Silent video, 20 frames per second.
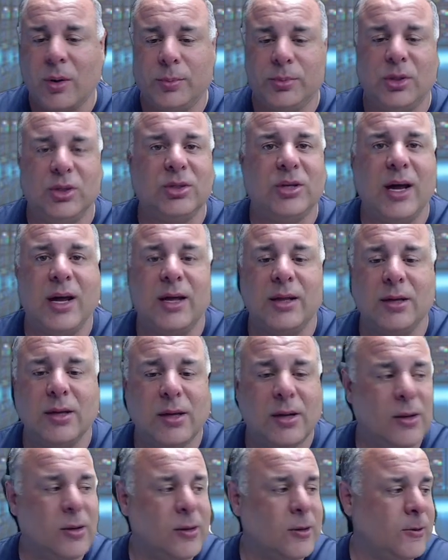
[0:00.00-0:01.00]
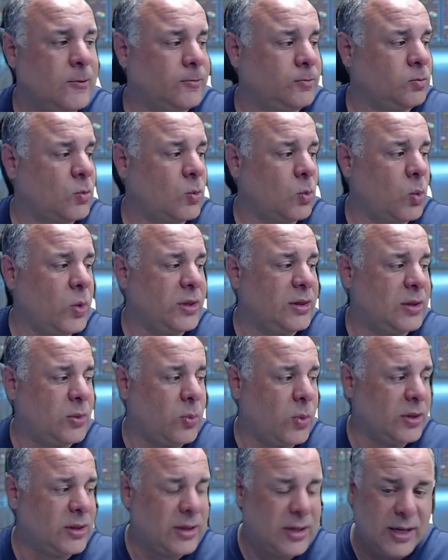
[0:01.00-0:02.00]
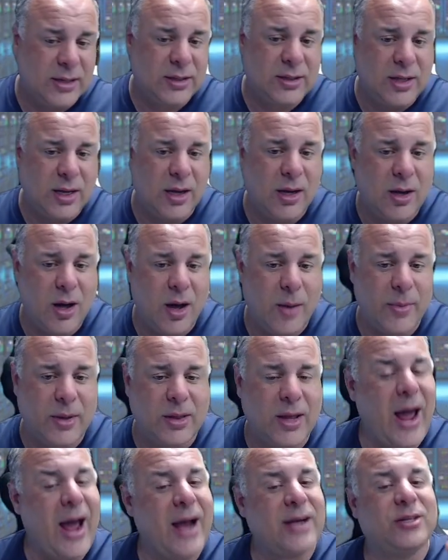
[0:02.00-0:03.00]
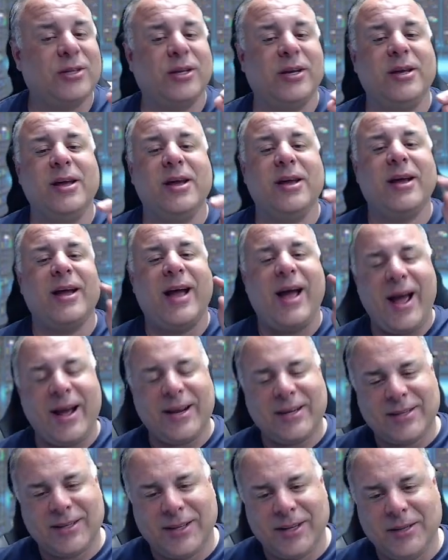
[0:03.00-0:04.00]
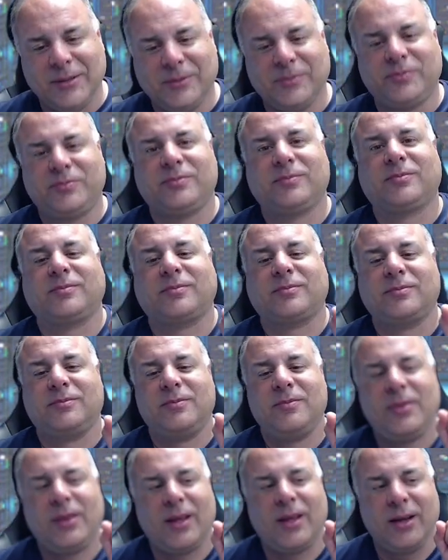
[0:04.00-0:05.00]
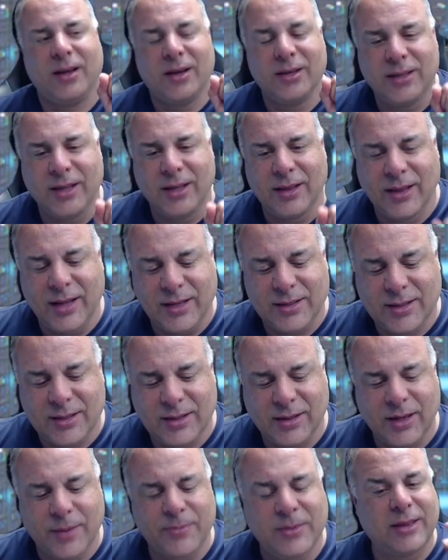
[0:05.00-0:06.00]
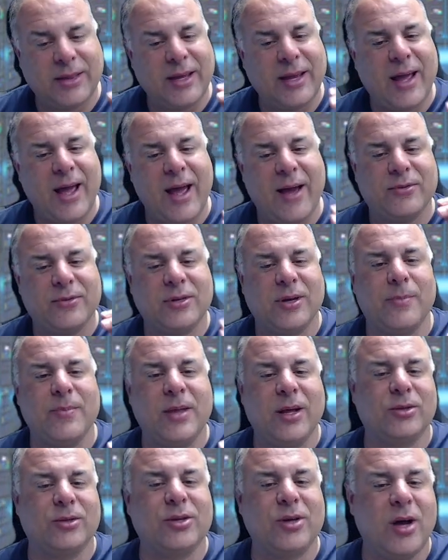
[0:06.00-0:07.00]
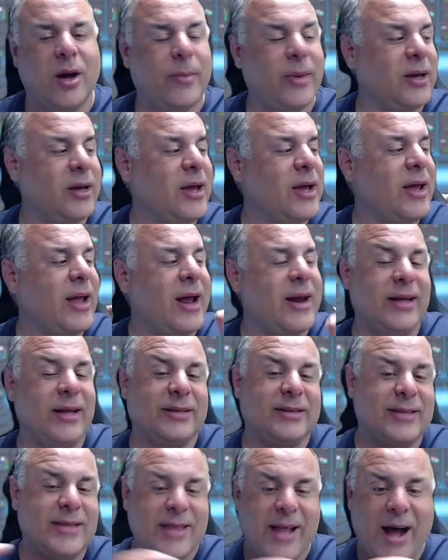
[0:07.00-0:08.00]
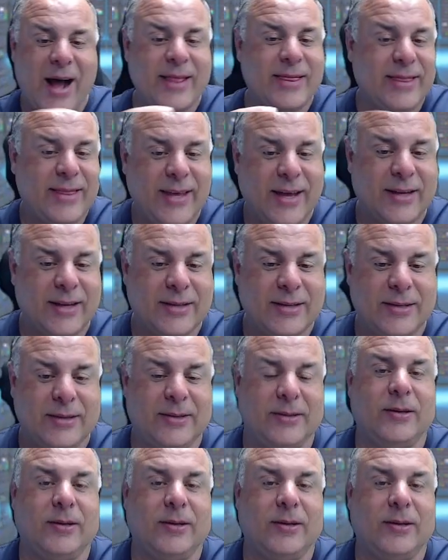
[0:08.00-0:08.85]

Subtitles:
to 10. With this thing coming, actually, because they let slip that they have something else coming, and it's not this.